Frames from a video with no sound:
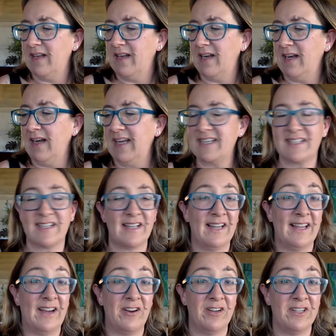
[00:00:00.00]
less
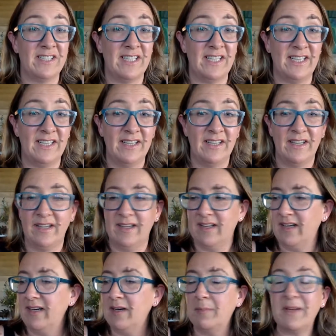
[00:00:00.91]
clarity,
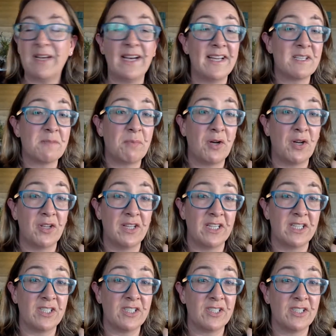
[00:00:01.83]
a little bit less
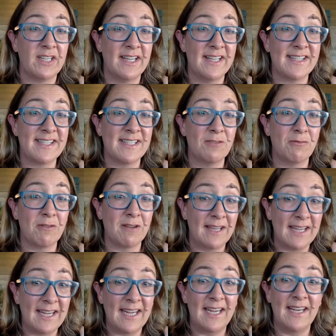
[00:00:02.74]
polish. It's still
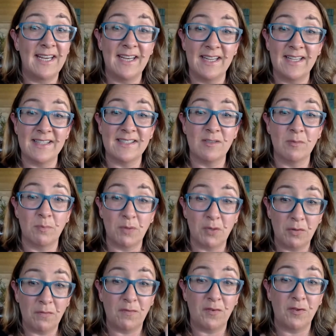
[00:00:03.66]
clean, it's still
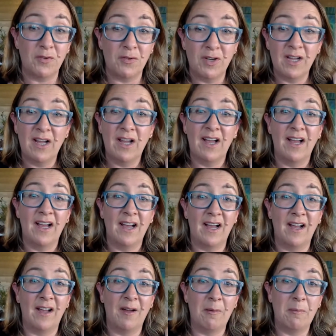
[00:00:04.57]
beautiful,
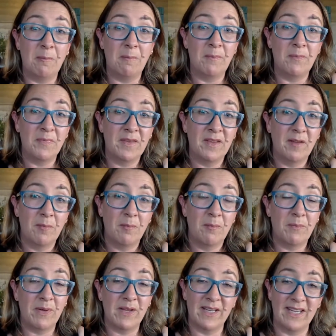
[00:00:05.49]

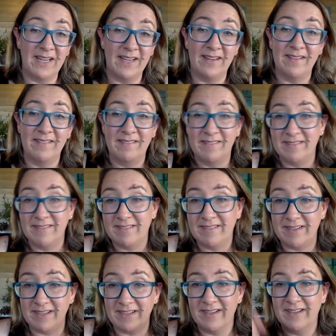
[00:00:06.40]
but yeah.
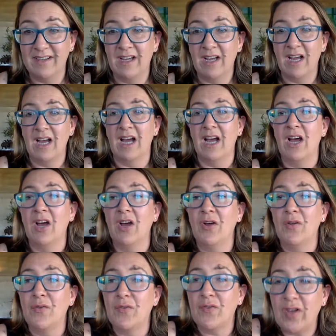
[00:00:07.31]

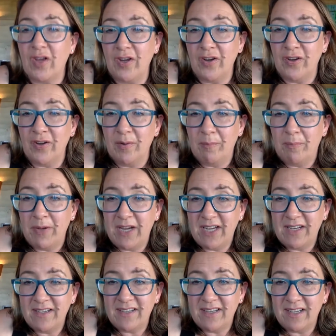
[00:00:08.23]
So
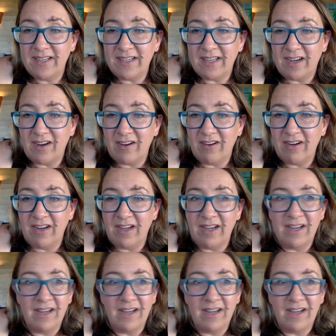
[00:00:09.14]
Peter and Karen,